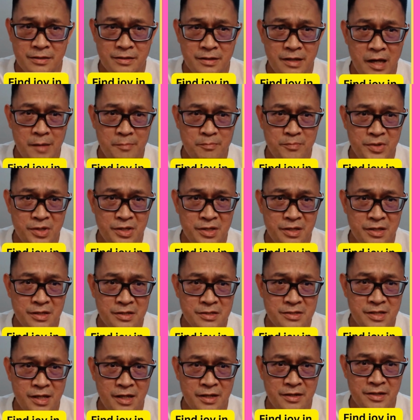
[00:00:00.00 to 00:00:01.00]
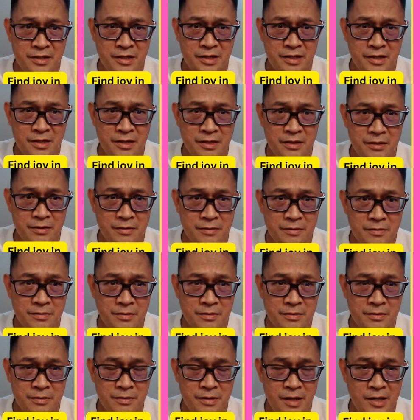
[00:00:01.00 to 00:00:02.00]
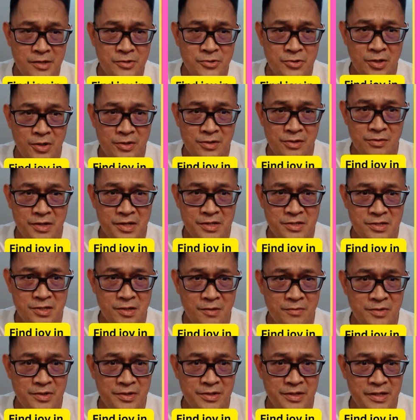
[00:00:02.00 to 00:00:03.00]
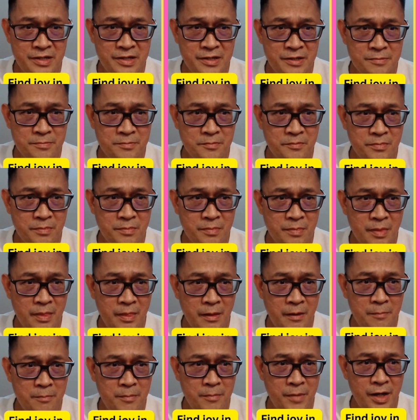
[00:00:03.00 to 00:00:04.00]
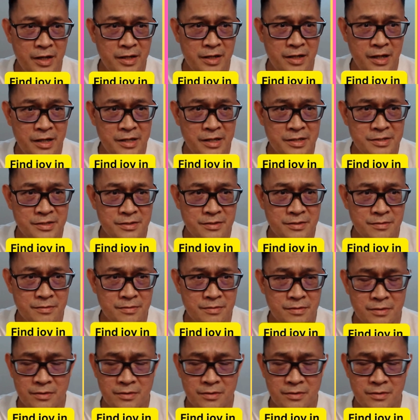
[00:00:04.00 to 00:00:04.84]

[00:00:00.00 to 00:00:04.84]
happy Sunday. Enjoy the rest of the day. Bye, guys.